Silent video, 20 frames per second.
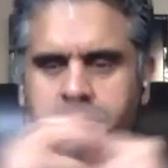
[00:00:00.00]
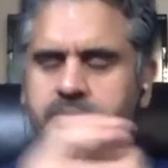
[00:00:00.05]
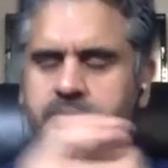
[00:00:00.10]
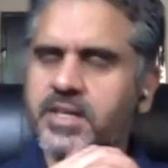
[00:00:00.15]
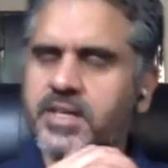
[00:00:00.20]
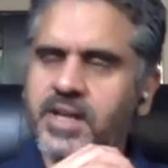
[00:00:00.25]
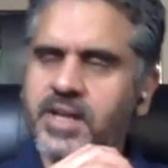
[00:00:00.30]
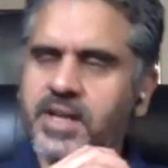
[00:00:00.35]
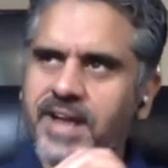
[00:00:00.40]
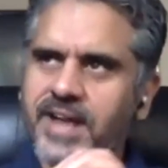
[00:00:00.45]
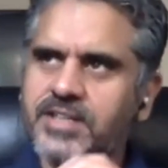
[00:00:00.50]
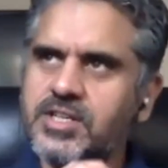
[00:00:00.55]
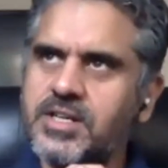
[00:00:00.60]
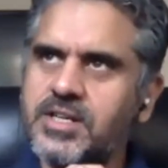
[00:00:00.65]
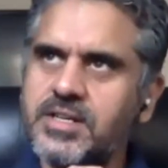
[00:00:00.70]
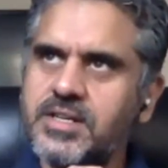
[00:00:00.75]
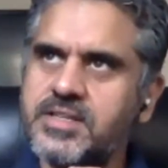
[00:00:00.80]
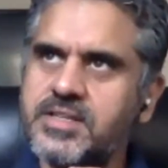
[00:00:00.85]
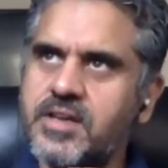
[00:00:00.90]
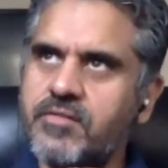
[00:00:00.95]
there are
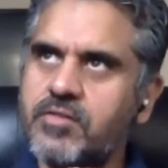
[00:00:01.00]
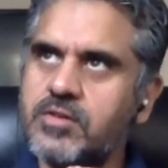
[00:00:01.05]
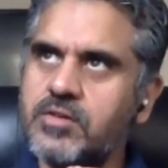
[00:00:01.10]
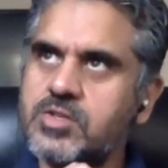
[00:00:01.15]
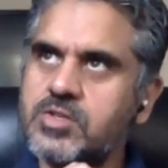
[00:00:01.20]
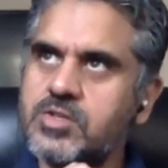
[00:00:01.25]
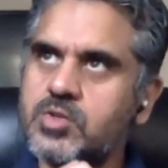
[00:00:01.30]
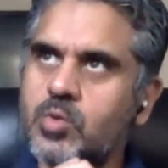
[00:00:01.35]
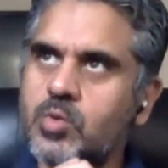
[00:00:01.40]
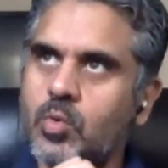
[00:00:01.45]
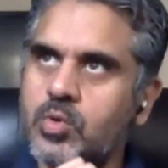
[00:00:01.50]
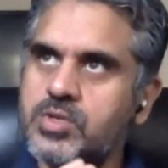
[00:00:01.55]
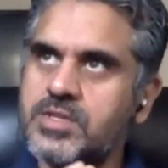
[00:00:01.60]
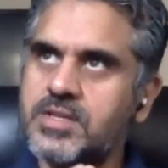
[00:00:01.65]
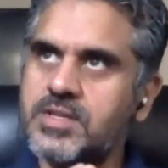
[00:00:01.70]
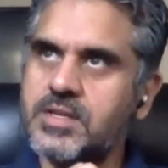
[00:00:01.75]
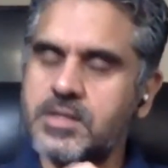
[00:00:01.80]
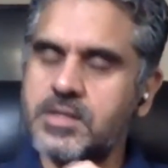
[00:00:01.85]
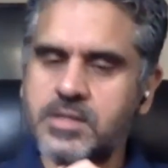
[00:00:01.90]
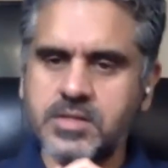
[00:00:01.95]
actually several
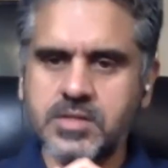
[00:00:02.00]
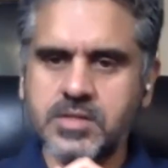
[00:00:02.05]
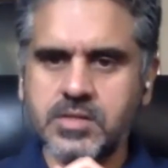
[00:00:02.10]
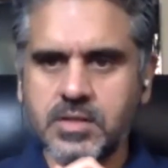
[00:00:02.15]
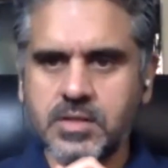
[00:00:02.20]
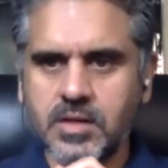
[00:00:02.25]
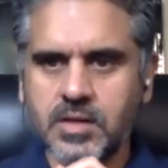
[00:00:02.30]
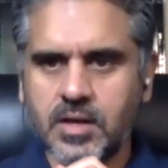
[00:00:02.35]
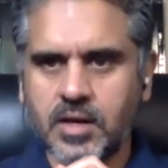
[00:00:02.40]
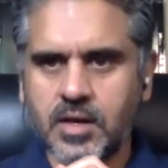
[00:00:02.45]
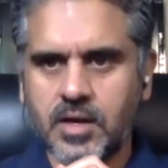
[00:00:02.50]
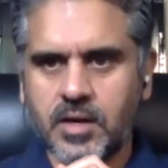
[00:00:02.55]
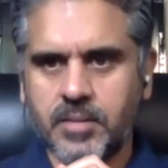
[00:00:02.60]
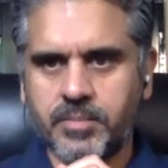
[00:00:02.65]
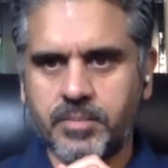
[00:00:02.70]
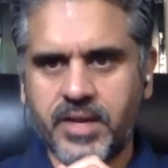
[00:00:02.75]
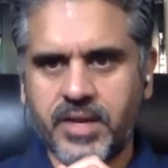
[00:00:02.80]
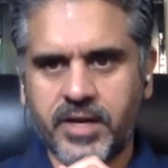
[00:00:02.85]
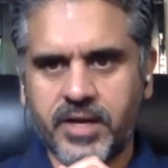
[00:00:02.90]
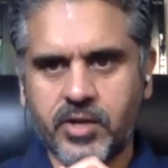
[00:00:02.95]
sources
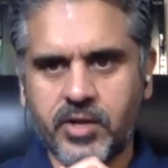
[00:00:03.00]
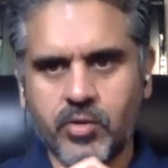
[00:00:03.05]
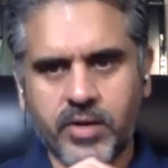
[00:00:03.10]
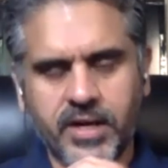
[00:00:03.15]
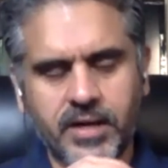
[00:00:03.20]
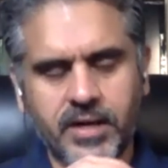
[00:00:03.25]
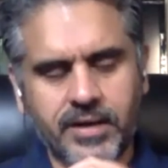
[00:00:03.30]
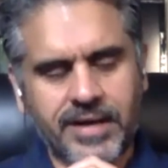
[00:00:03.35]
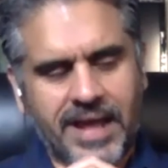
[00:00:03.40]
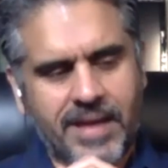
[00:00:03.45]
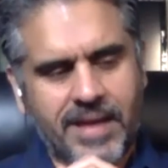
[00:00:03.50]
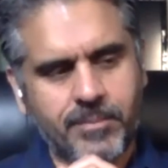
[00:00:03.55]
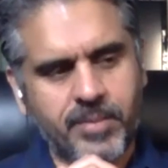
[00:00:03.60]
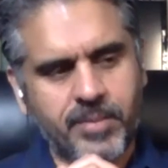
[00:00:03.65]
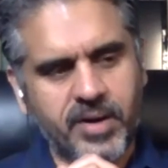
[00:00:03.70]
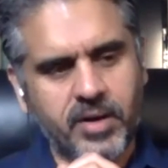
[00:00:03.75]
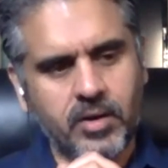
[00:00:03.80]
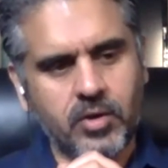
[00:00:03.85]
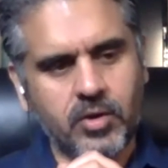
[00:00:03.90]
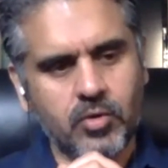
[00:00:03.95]
that you can tap
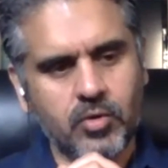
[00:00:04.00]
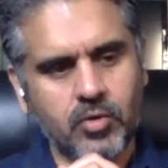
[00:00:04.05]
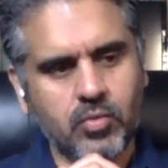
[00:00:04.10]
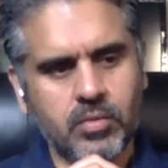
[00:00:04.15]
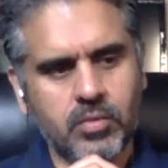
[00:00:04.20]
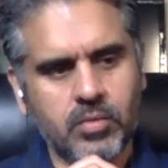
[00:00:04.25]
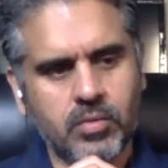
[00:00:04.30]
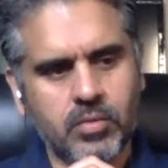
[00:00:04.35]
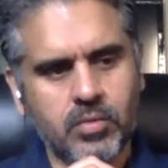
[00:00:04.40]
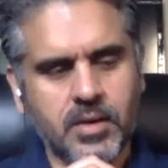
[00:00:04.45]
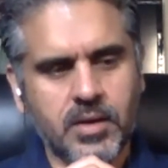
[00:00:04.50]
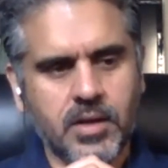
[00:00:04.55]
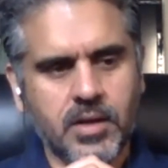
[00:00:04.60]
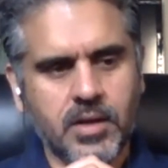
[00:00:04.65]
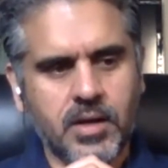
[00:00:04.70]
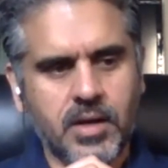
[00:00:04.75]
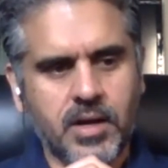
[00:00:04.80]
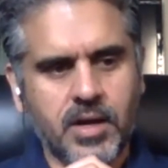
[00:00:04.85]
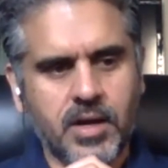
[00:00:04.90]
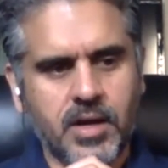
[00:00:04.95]
into.
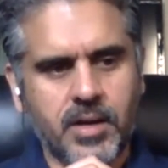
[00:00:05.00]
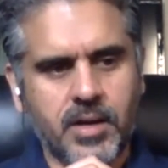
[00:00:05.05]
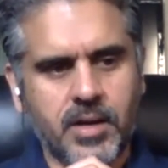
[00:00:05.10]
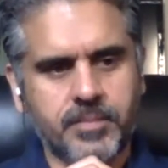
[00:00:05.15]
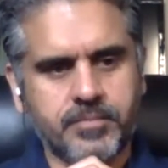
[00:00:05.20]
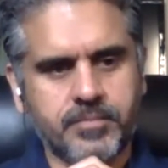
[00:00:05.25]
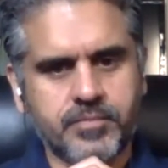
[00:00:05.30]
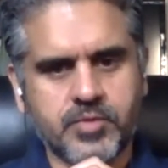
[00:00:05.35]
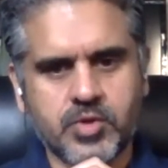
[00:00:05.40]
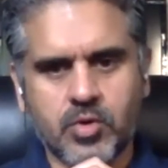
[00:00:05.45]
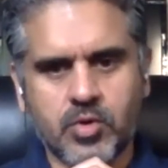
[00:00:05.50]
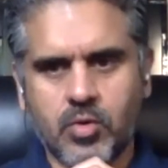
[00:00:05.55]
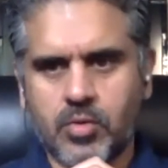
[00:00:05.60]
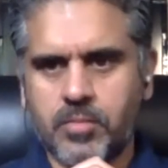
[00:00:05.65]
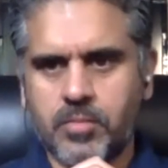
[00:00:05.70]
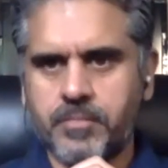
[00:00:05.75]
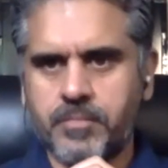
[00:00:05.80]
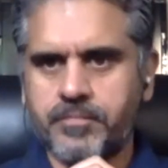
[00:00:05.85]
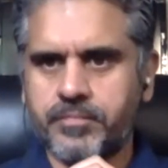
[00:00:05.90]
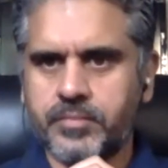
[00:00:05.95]

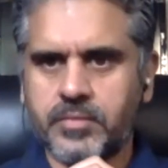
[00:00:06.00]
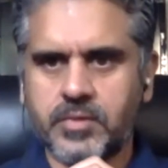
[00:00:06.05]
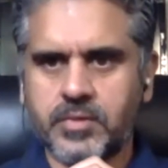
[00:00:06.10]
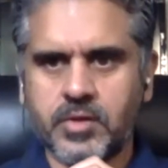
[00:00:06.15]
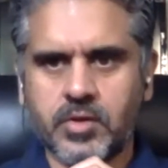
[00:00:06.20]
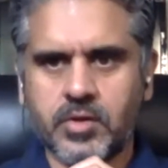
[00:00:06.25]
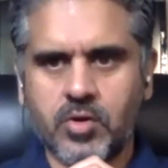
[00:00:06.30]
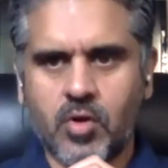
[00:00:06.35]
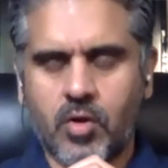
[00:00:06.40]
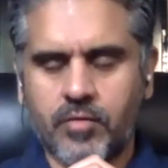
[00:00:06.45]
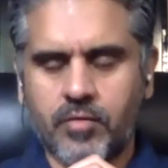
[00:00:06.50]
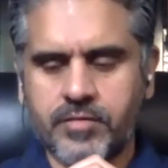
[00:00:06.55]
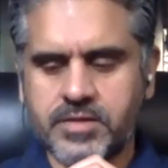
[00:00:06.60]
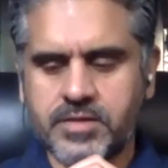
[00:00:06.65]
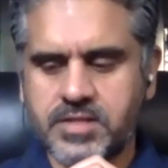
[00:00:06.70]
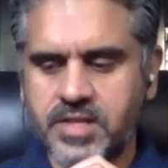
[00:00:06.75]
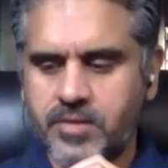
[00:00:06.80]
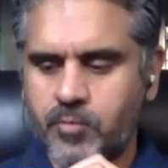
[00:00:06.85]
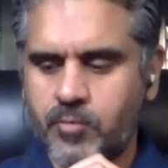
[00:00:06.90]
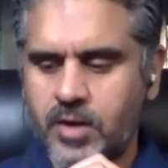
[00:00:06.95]
So,
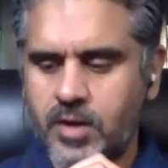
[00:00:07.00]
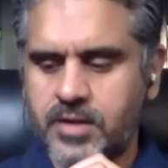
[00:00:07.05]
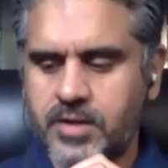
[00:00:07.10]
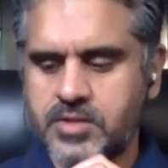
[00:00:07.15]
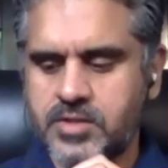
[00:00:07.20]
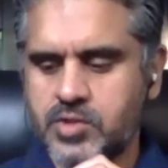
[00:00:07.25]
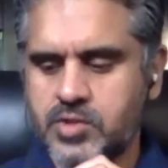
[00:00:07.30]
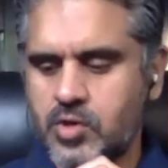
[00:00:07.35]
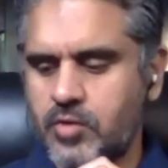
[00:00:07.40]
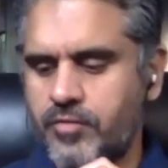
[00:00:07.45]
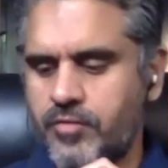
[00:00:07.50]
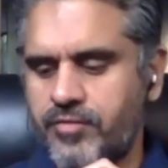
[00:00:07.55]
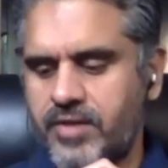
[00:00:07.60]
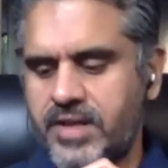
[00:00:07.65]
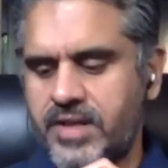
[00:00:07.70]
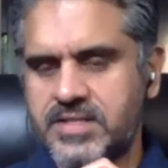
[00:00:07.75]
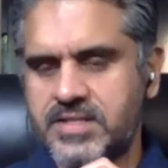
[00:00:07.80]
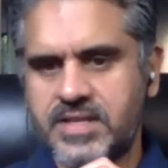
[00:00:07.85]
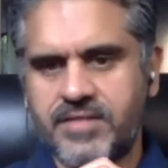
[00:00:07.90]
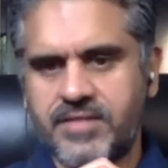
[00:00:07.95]
obviously one is your
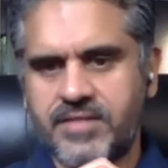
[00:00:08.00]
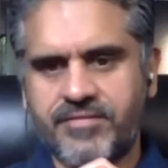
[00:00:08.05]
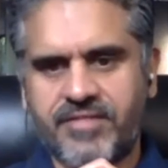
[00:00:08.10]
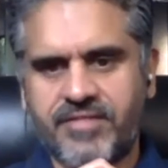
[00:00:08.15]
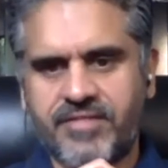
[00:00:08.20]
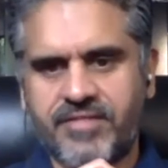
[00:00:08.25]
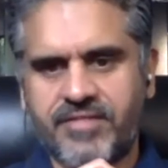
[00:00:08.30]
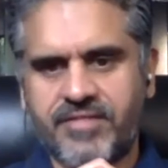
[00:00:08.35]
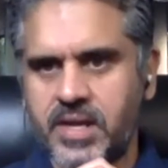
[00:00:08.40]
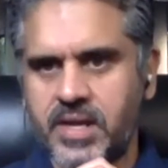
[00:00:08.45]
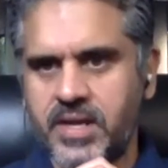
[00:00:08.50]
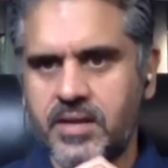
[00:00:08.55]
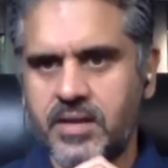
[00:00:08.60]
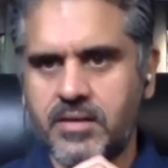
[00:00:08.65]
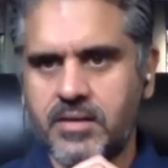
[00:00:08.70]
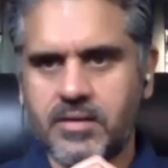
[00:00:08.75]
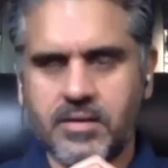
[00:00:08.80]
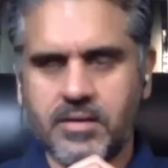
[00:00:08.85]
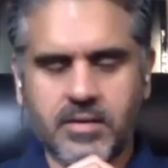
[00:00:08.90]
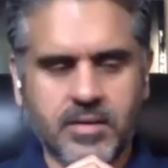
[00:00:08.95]
friends and
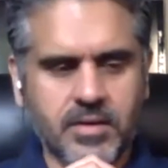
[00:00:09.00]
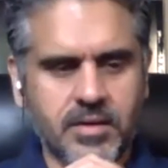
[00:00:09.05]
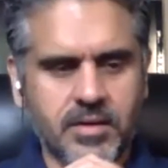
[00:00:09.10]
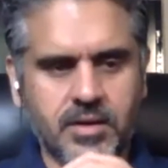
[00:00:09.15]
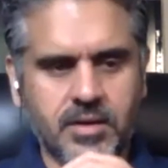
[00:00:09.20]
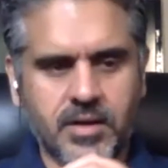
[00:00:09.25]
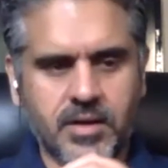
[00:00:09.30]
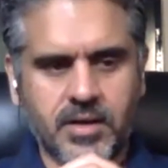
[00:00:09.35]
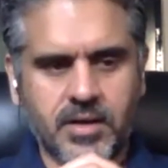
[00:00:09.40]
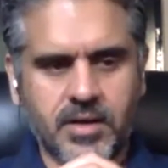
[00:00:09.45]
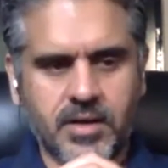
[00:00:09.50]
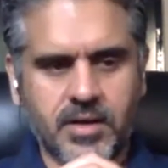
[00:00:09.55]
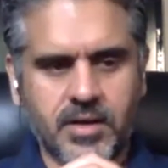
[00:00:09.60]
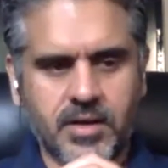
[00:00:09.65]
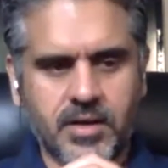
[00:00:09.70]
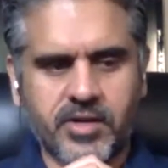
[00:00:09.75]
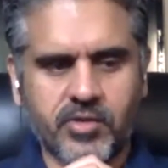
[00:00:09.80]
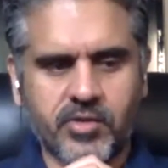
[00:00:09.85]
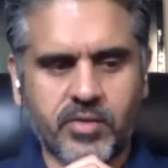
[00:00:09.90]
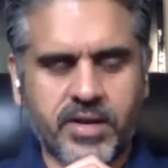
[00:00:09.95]
family
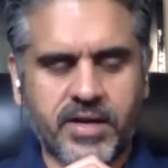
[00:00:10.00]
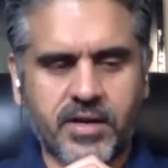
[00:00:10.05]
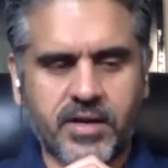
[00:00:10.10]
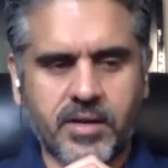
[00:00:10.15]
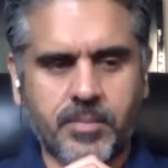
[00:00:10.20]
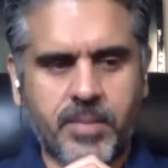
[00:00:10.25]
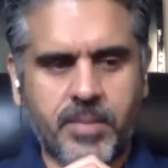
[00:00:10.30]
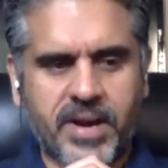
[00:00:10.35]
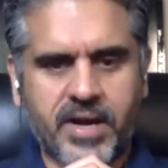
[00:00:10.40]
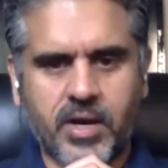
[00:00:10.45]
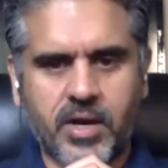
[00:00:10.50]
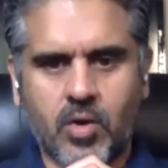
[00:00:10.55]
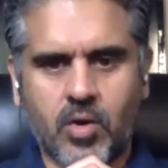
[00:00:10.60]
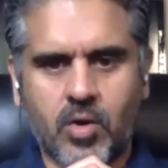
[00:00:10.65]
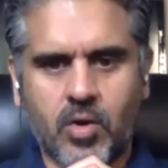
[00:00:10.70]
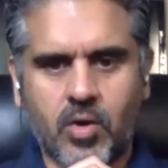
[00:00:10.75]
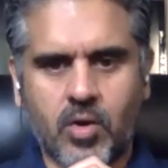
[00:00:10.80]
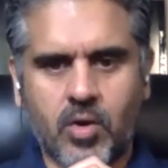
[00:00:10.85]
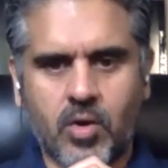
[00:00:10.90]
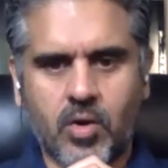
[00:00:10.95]
that you can depend
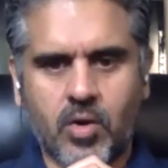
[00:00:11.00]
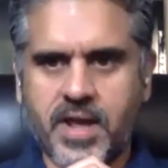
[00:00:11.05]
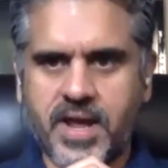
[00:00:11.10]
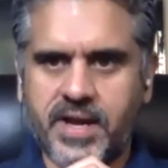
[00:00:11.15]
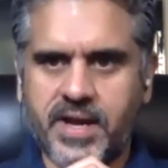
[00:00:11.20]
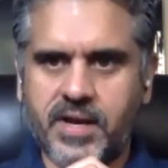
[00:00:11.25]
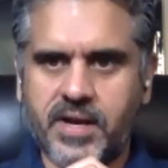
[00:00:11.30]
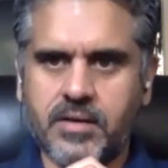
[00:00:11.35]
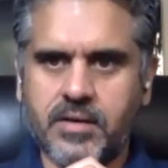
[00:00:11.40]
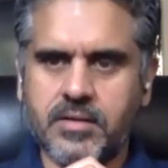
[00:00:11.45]
on. And,